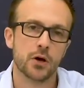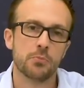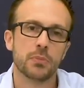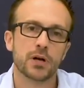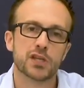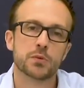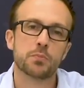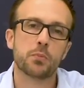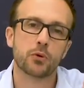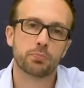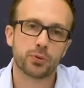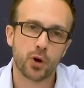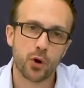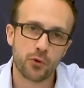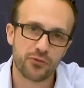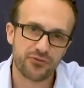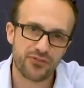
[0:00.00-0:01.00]
much more
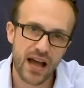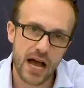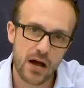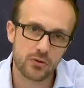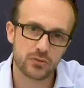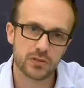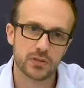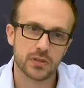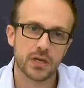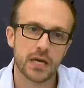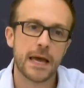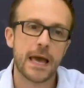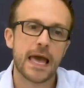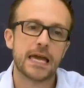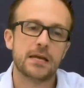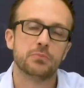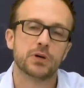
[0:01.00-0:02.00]
profound,
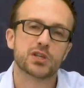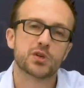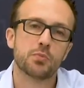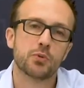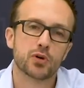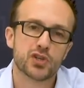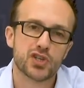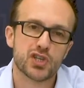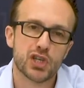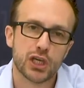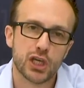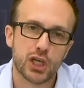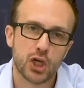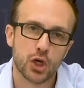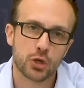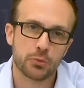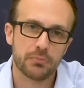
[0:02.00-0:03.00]
and much more
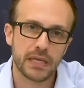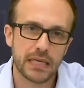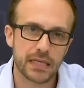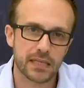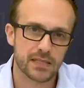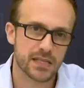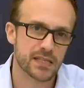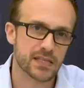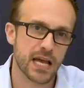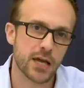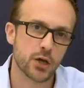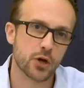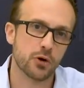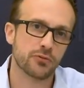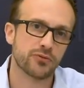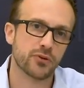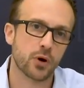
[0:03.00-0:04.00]
secure meetings as I
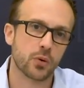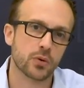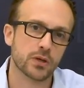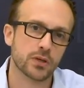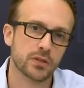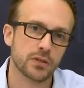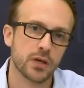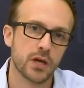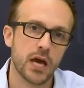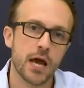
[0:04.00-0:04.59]
go forward,